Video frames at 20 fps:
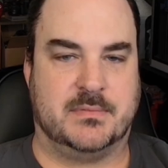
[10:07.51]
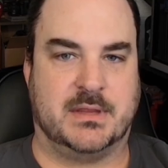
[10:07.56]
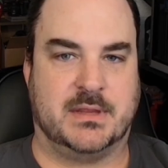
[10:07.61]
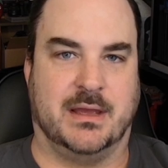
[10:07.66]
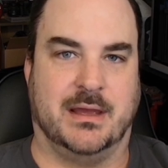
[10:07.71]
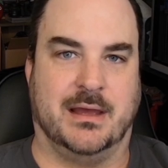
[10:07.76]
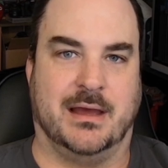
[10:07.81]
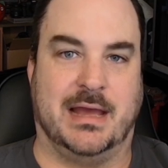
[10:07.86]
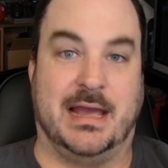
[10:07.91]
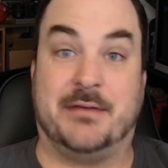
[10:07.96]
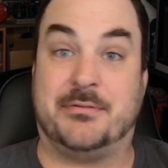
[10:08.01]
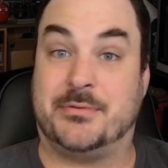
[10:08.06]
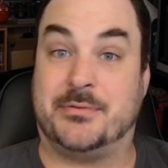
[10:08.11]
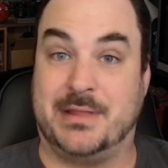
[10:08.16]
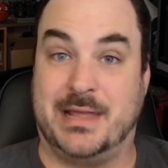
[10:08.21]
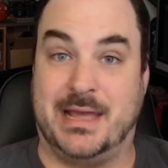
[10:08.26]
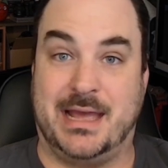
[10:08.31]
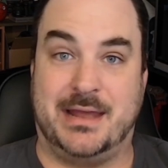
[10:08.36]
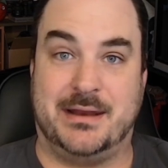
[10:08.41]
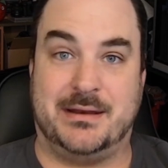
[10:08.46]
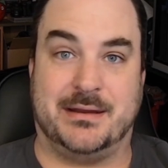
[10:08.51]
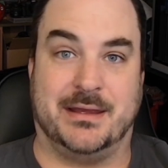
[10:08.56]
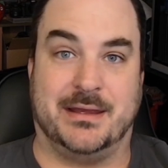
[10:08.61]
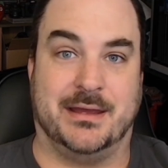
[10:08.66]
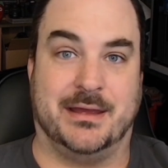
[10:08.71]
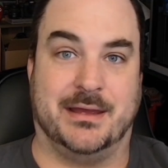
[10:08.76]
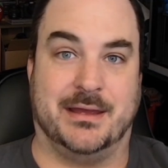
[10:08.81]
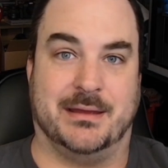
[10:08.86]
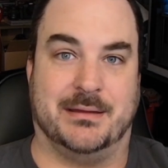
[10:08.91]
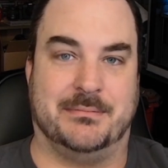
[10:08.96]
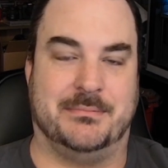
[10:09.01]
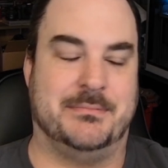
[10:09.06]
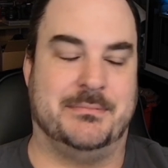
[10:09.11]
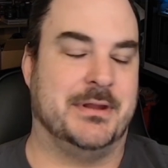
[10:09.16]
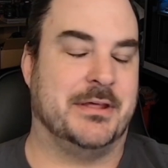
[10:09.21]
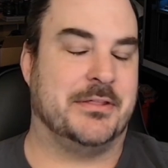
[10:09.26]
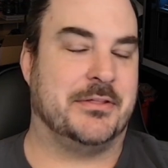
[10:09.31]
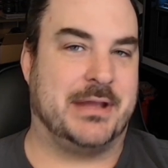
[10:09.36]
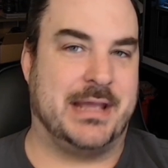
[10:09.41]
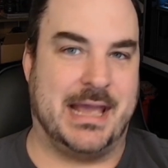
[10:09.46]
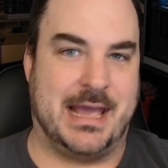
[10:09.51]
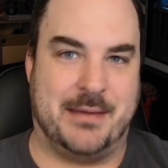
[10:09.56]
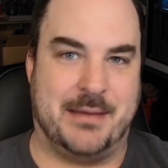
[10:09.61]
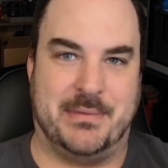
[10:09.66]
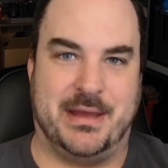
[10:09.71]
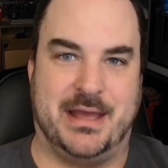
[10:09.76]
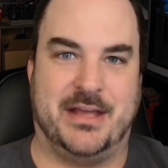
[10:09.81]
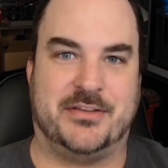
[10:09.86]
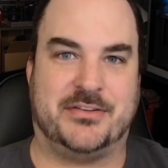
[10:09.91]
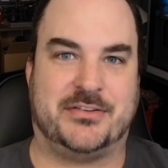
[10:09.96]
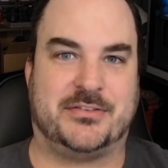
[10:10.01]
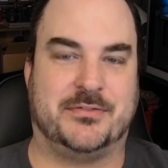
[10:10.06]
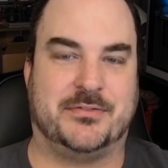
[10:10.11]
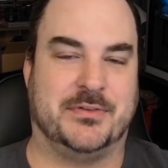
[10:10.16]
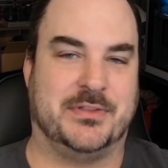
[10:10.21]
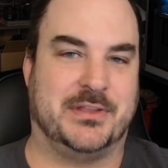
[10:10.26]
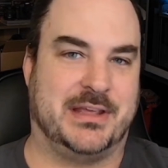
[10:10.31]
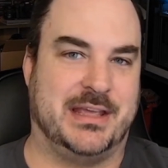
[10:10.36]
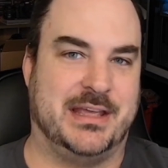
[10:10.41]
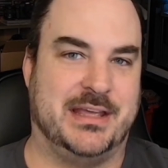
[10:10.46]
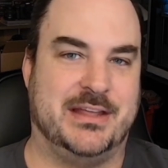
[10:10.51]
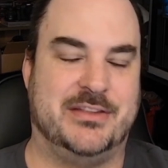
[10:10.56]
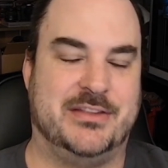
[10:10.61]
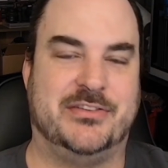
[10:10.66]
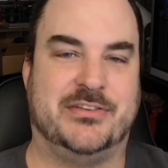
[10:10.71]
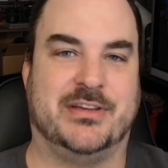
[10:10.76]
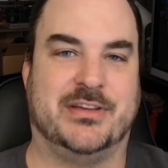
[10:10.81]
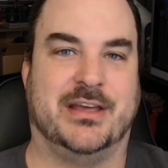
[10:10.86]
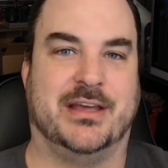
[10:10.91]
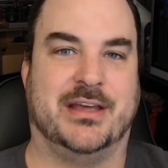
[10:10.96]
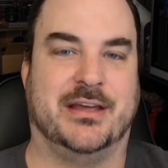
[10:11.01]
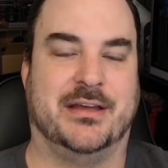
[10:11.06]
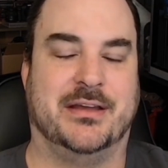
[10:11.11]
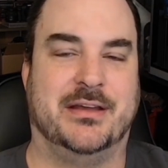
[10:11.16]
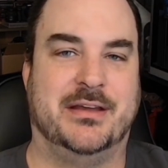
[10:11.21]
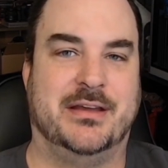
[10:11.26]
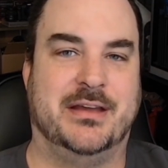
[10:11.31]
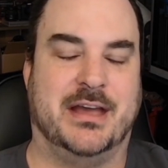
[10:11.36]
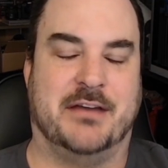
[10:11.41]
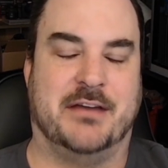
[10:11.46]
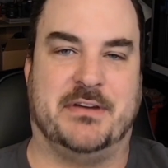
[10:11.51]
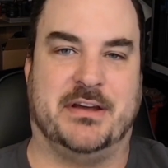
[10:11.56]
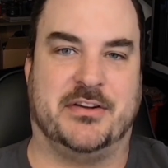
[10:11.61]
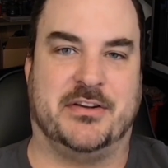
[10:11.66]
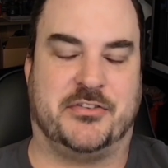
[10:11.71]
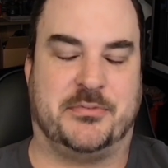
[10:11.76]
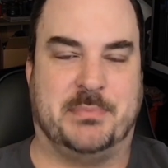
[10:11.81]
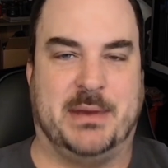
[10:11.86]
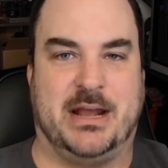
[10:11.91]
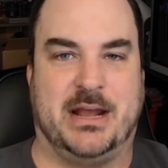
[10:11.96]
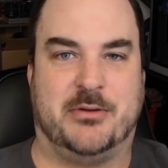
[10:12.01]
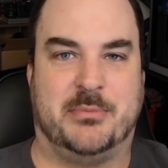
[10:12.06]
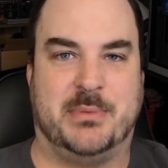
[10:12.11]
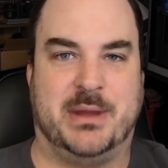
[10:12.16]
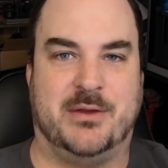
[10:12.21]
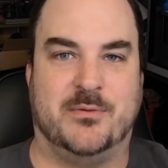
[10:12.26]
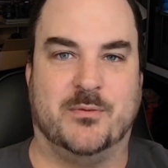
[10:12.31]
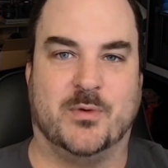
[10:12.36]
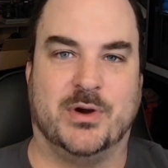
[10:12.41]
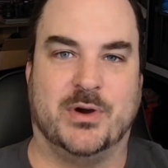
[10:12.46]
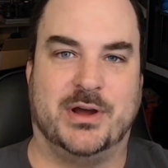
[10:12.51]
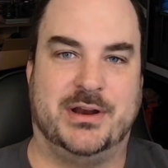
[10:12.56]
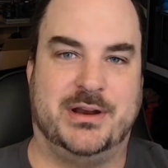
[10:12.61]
After that, another cat mask for the kids. I found a Spider-Man one